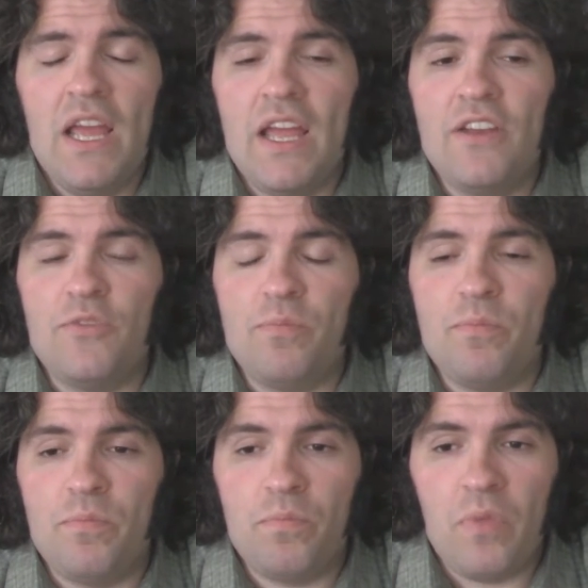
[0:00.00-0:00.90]
It is
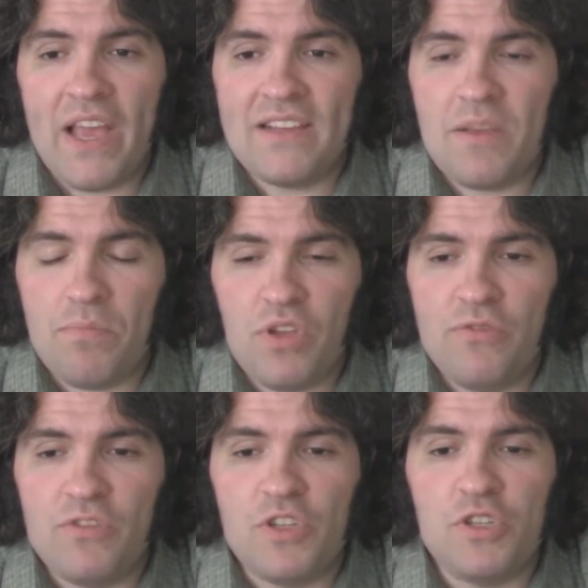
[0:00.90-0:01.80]
like I said,
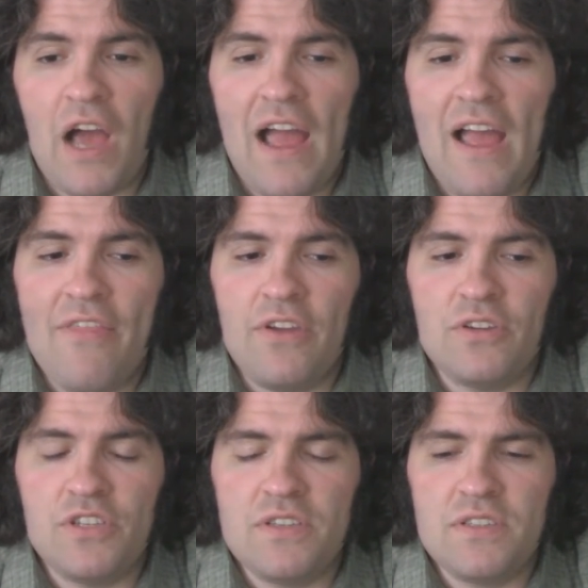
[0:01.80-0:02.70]
beautifully shot, and
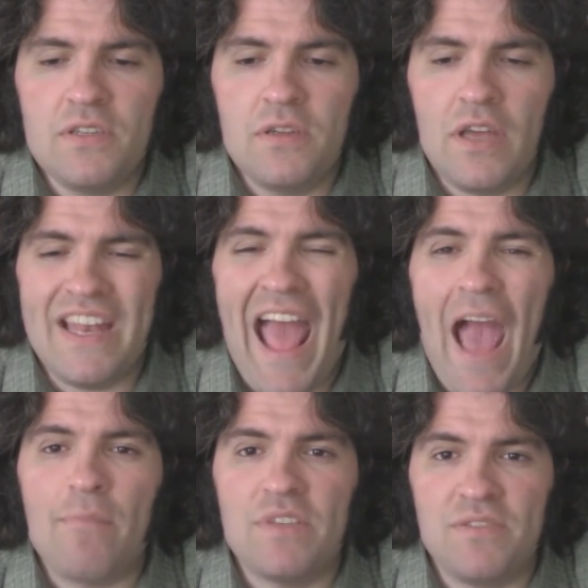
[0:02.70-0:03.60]
there's just an
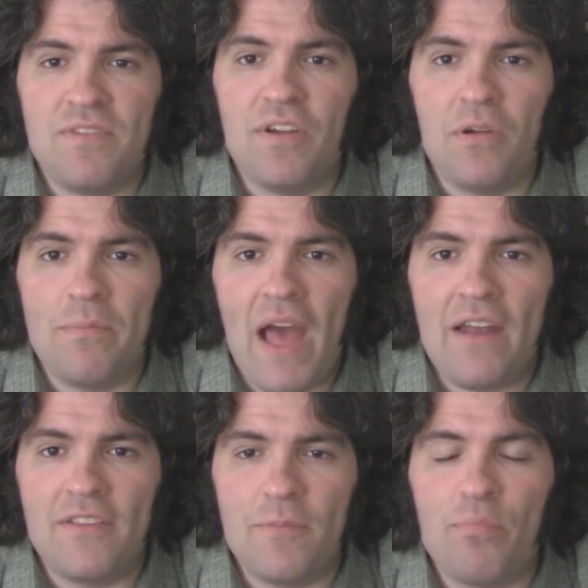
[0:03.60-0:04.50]
atmosphere
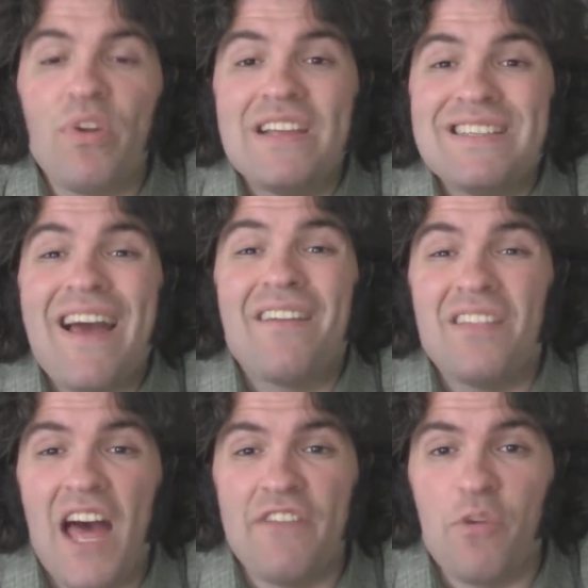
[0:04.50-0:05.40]
about it that brings out a
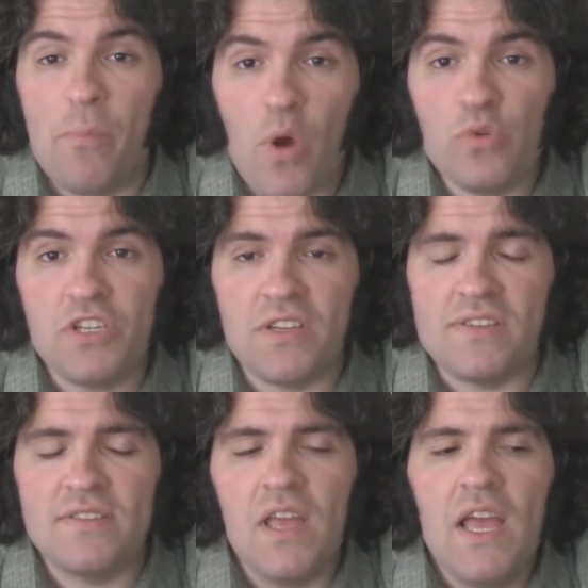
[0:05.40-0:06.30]
lot of emotions.